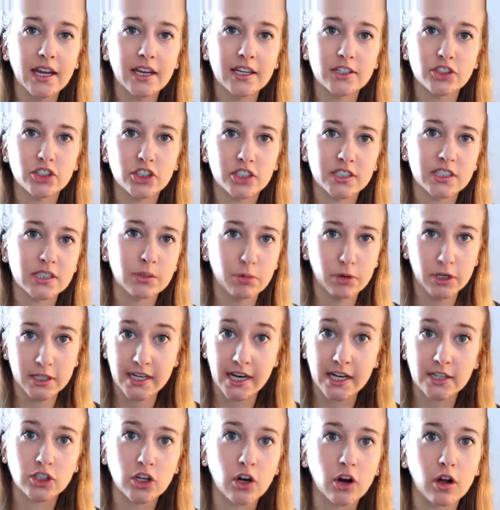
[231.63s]
is just to
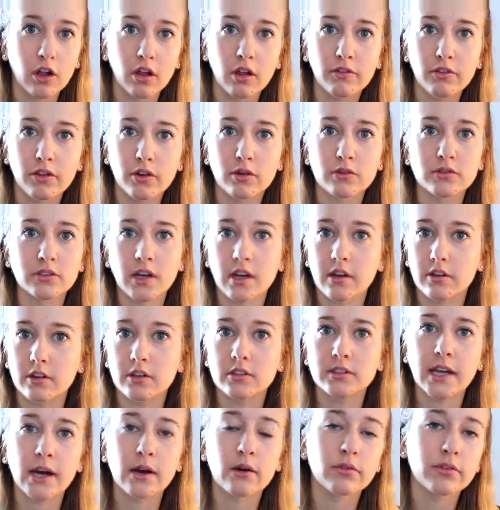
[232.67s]
protect all of those
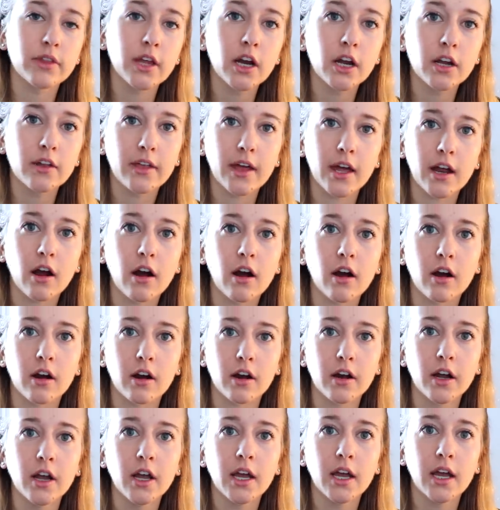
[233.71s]
others out there that
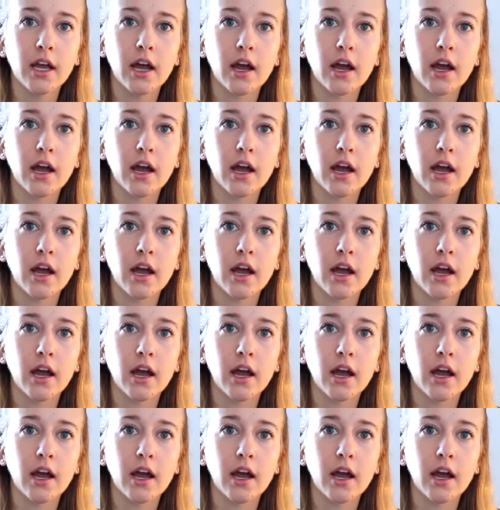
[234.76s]
are